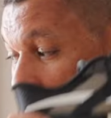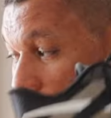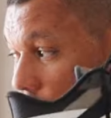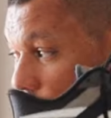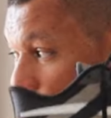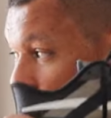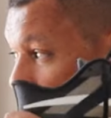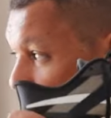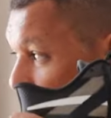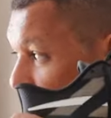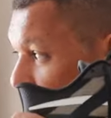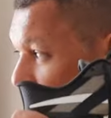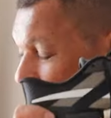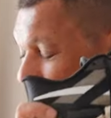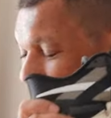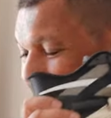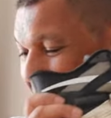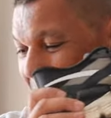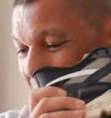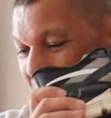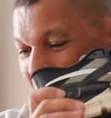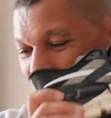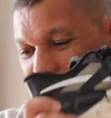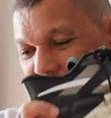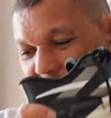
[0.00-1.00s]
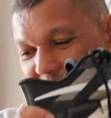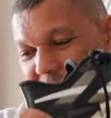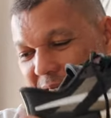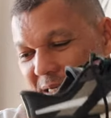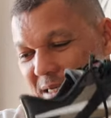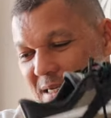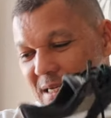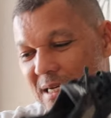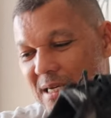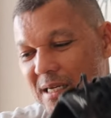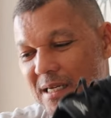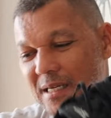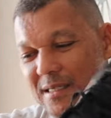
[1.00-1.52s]
important,
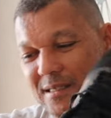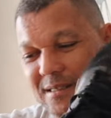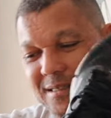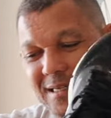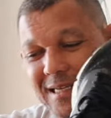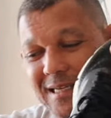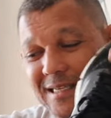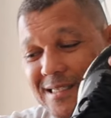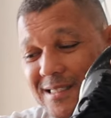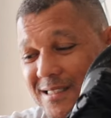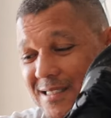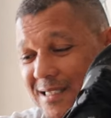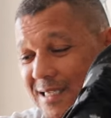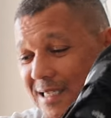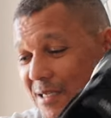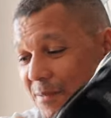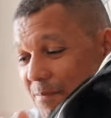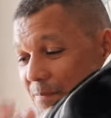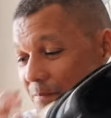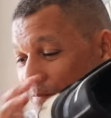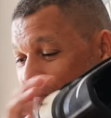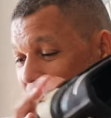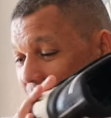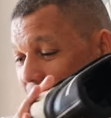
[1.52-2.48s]
and like I say,